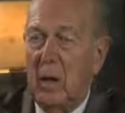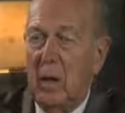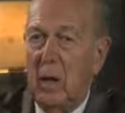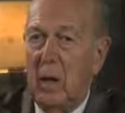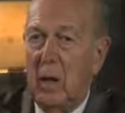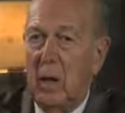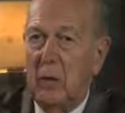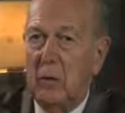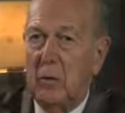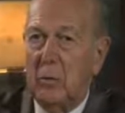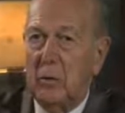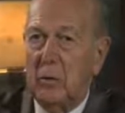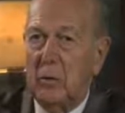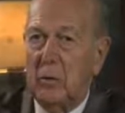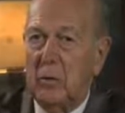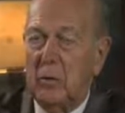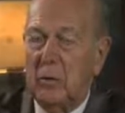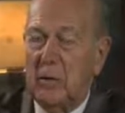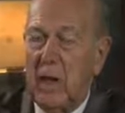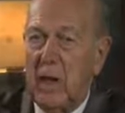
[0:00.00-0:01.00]
Uh, with
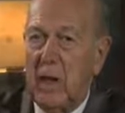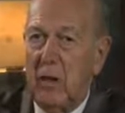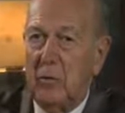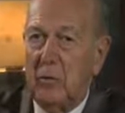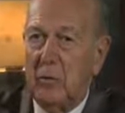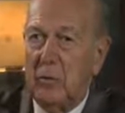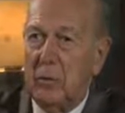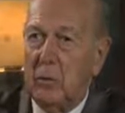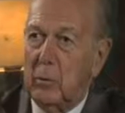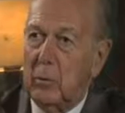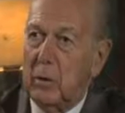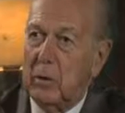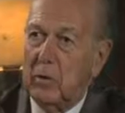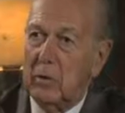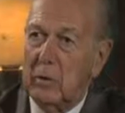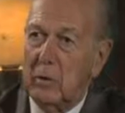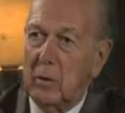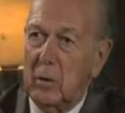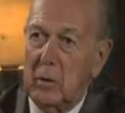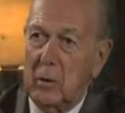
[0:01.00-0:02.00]
the staff, there
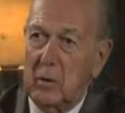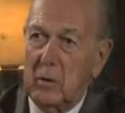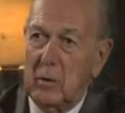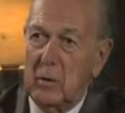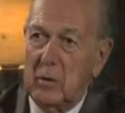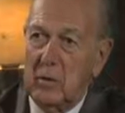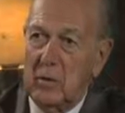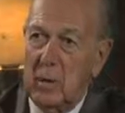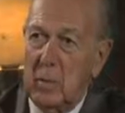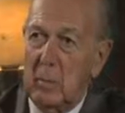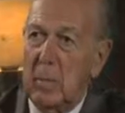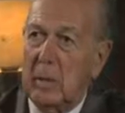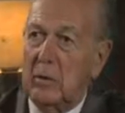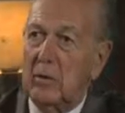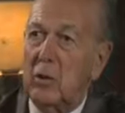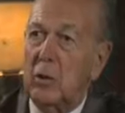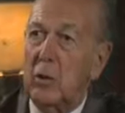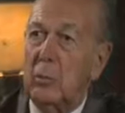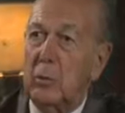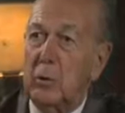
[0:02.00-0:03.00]
was uh, the
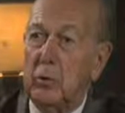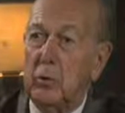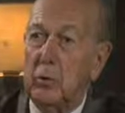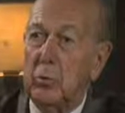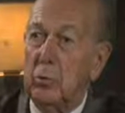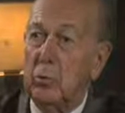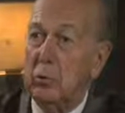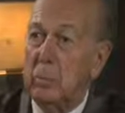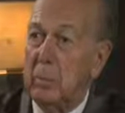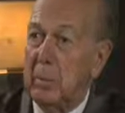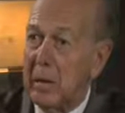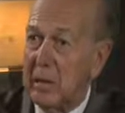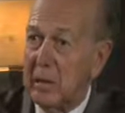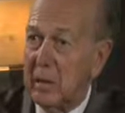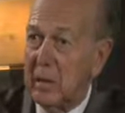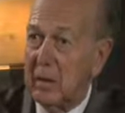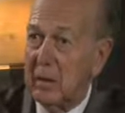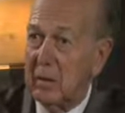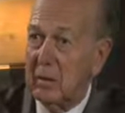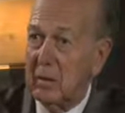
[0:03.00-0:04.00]
ambassador Posthumus
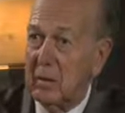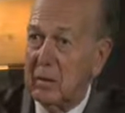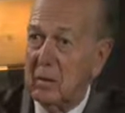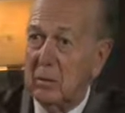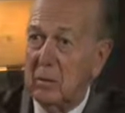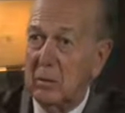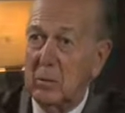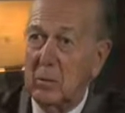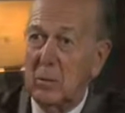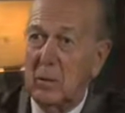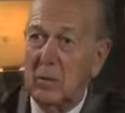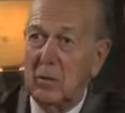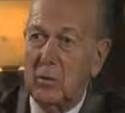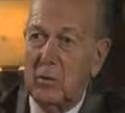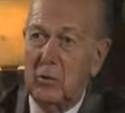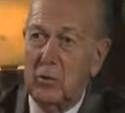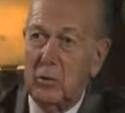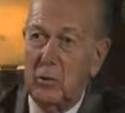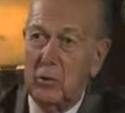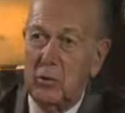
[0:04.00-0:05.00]
Meyjes, who was
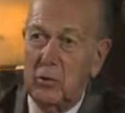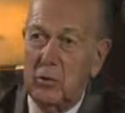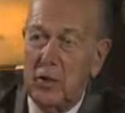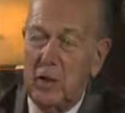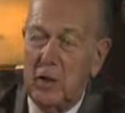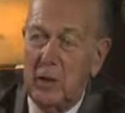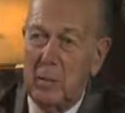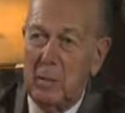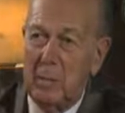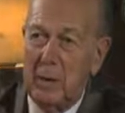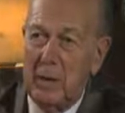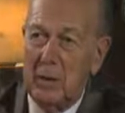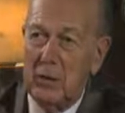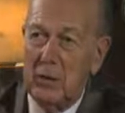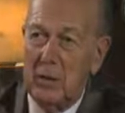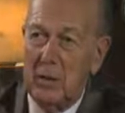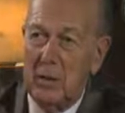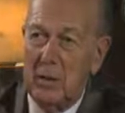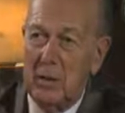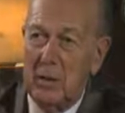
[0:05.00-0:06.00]
the first general
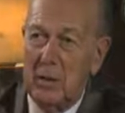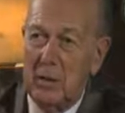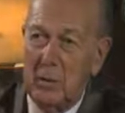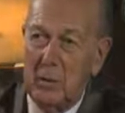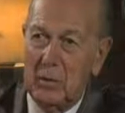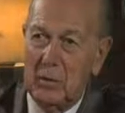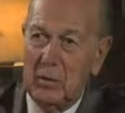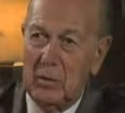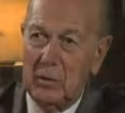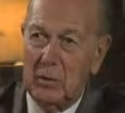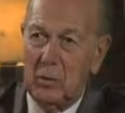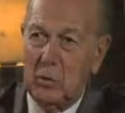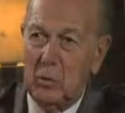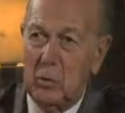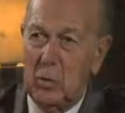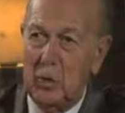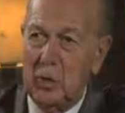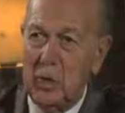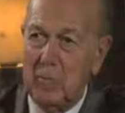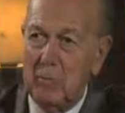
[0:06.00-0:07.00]
manager, and I was next
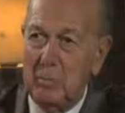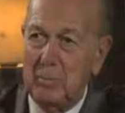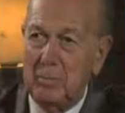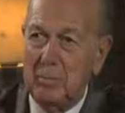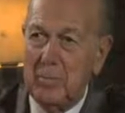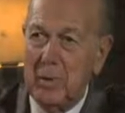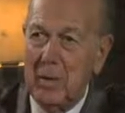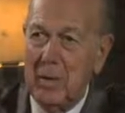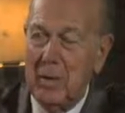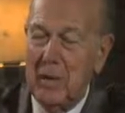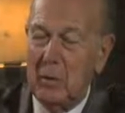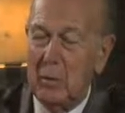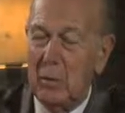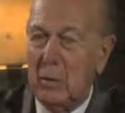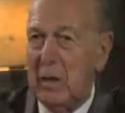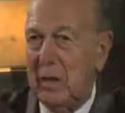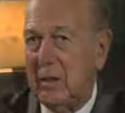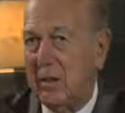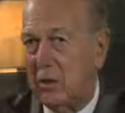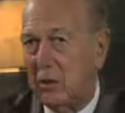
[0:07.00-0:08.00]
to him, and
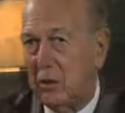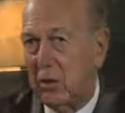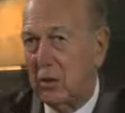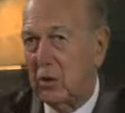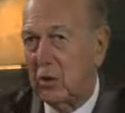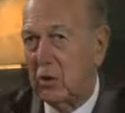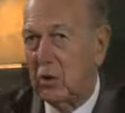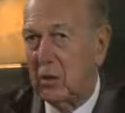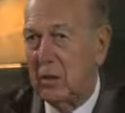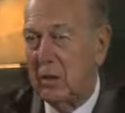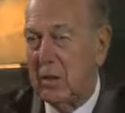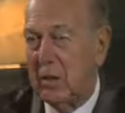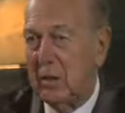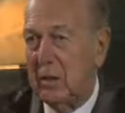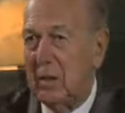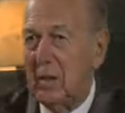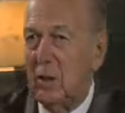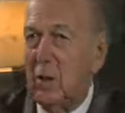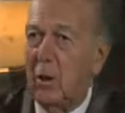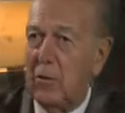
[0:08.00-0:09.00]
we had a secretary
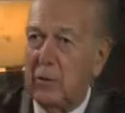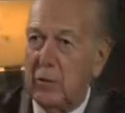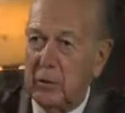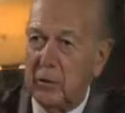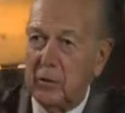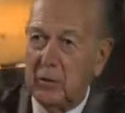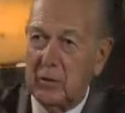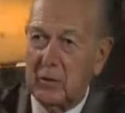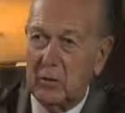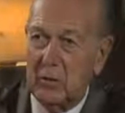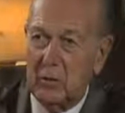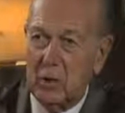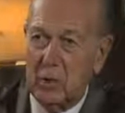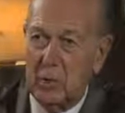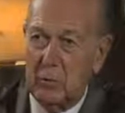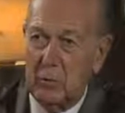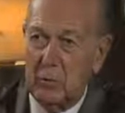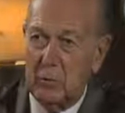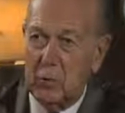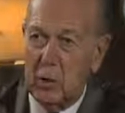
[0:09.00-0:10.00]
and an office at the
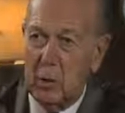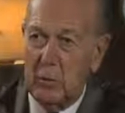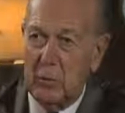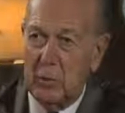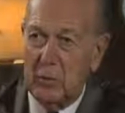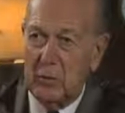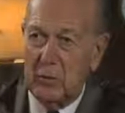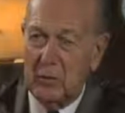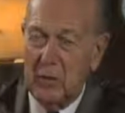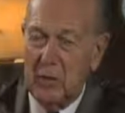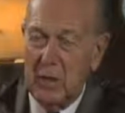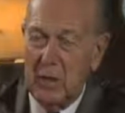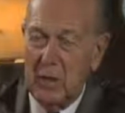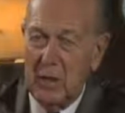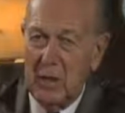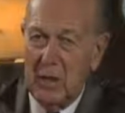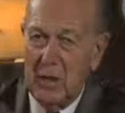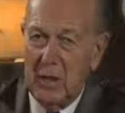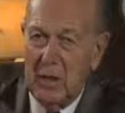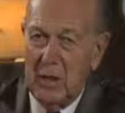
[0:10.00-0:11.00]
Chamber of Commerce.
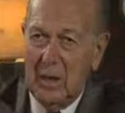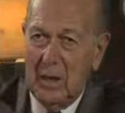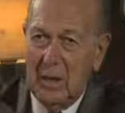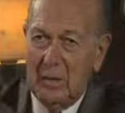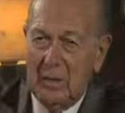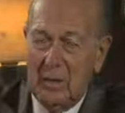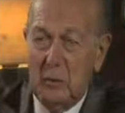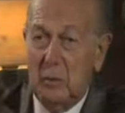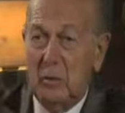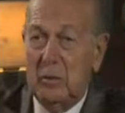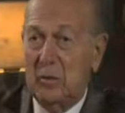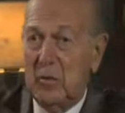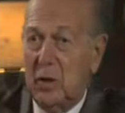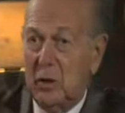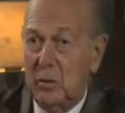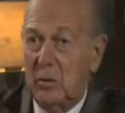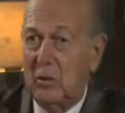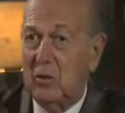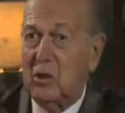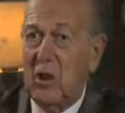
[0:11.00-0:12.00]
And then we
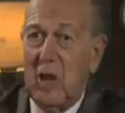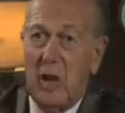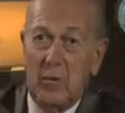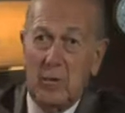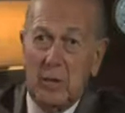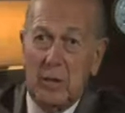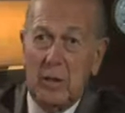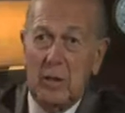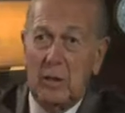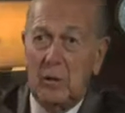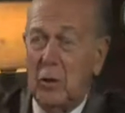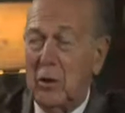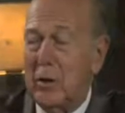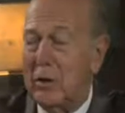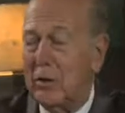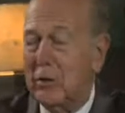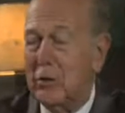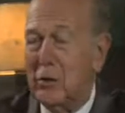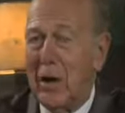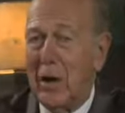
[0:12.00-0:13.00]
started traveling,
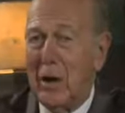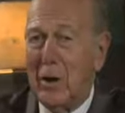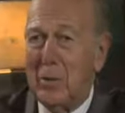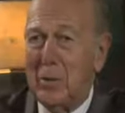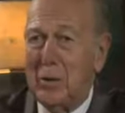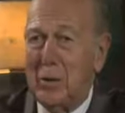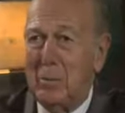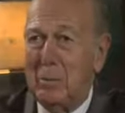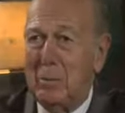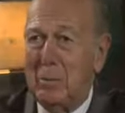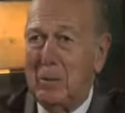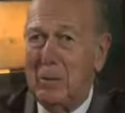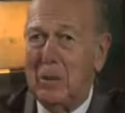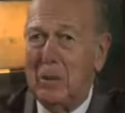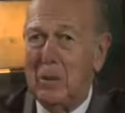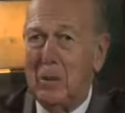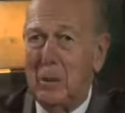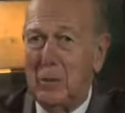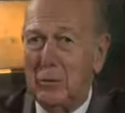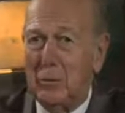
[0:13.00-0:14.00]
going around and
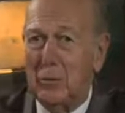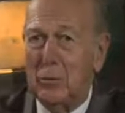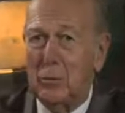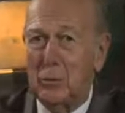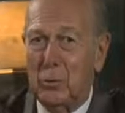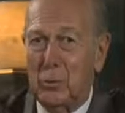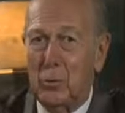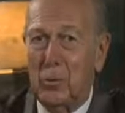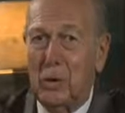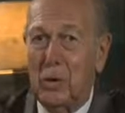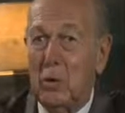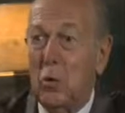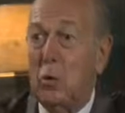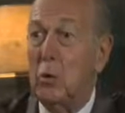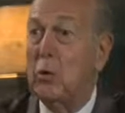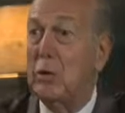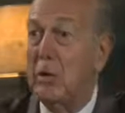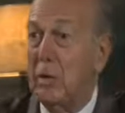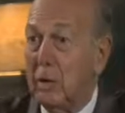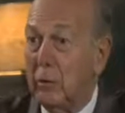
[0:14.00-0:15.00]
building up school and
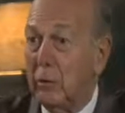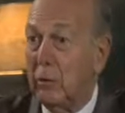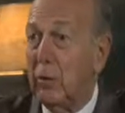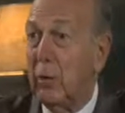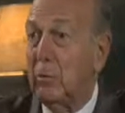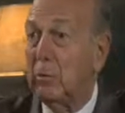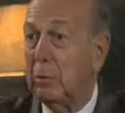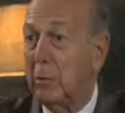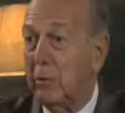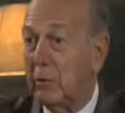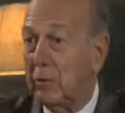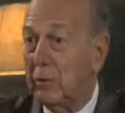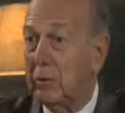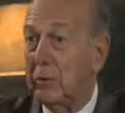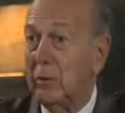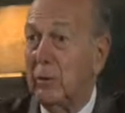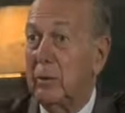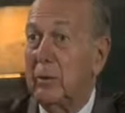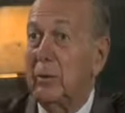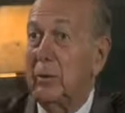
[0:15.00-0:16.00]
looking for
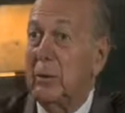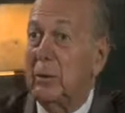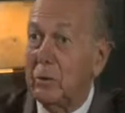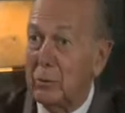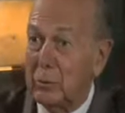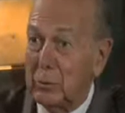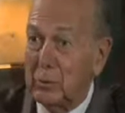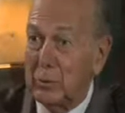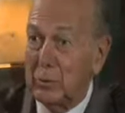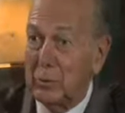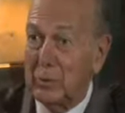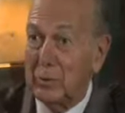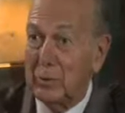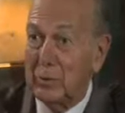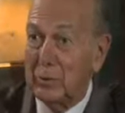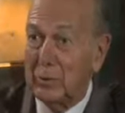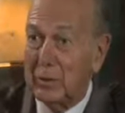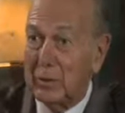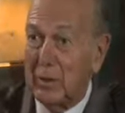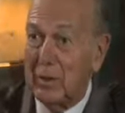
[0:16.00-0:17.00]
professors and
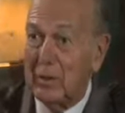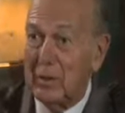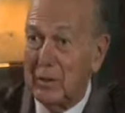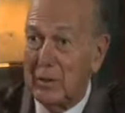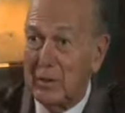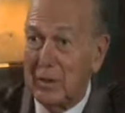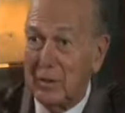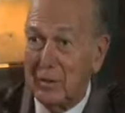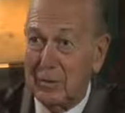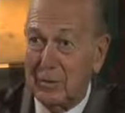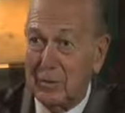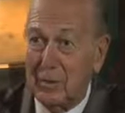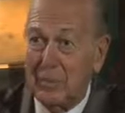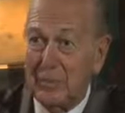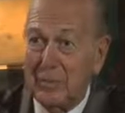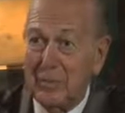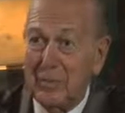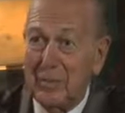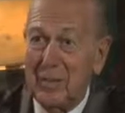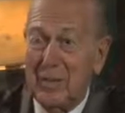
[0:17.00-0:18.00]
students, candidates.
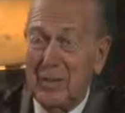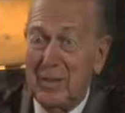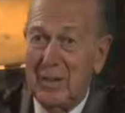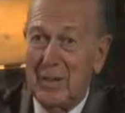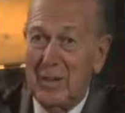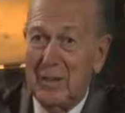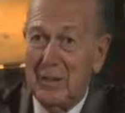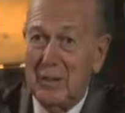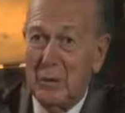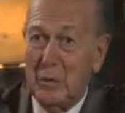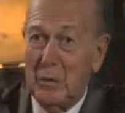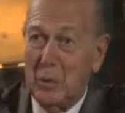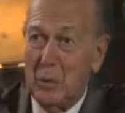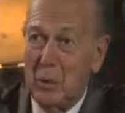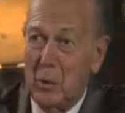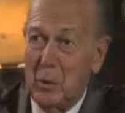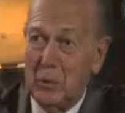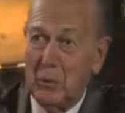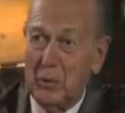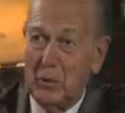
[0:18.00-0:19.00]
So we
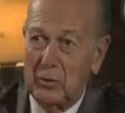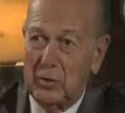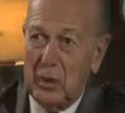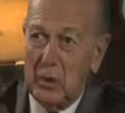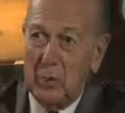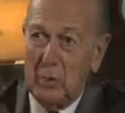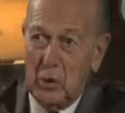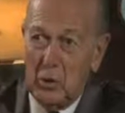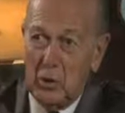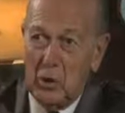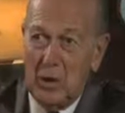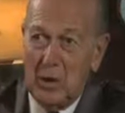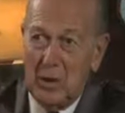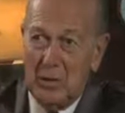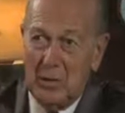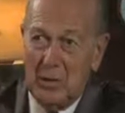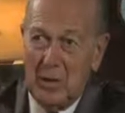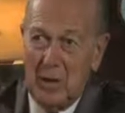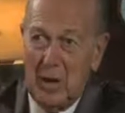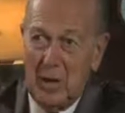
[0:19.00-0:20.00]
worked on that
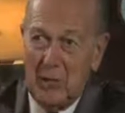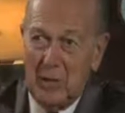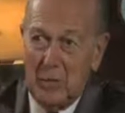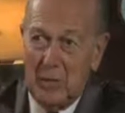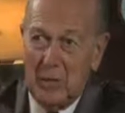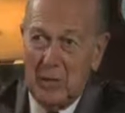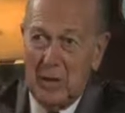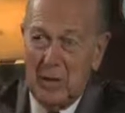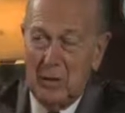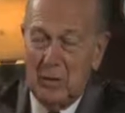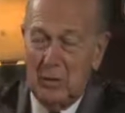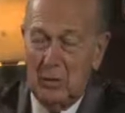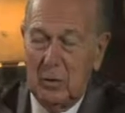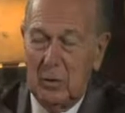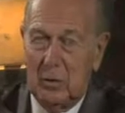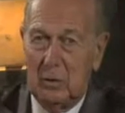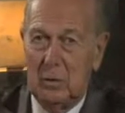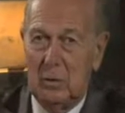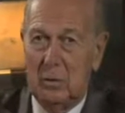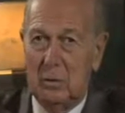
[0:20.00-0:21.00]
budget. And after that,
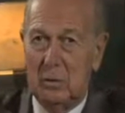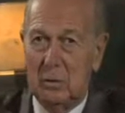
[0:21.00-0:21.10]
the